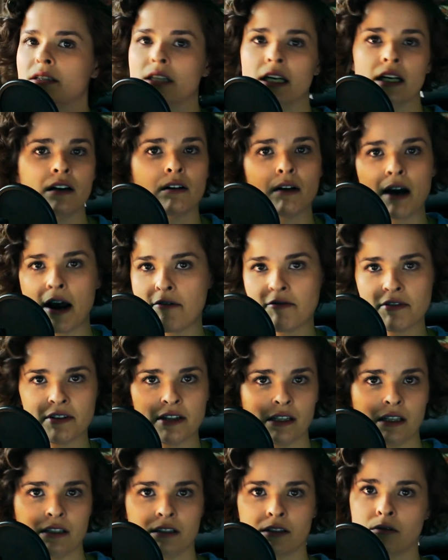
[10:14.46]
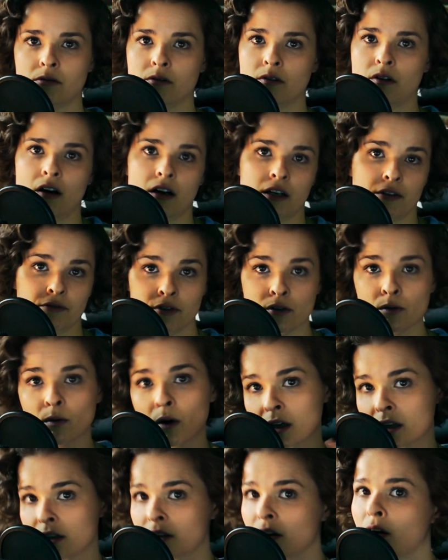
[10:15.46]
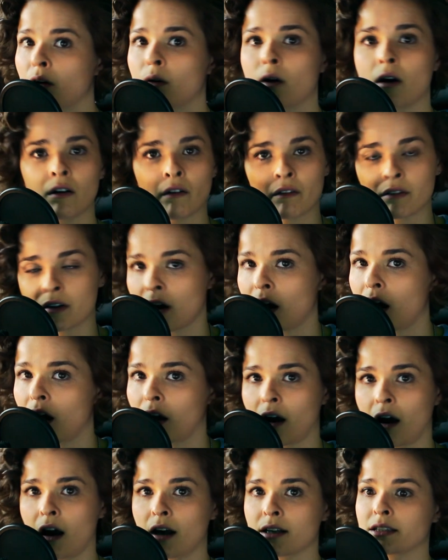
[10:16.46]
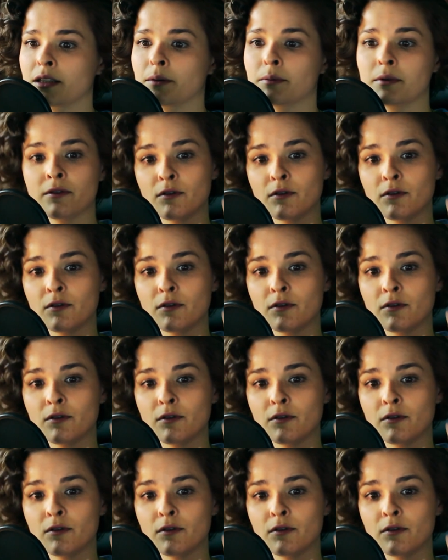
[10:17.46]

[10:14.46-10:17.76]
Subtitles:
they know everything that's going on. If you want to know all of the hot gossip,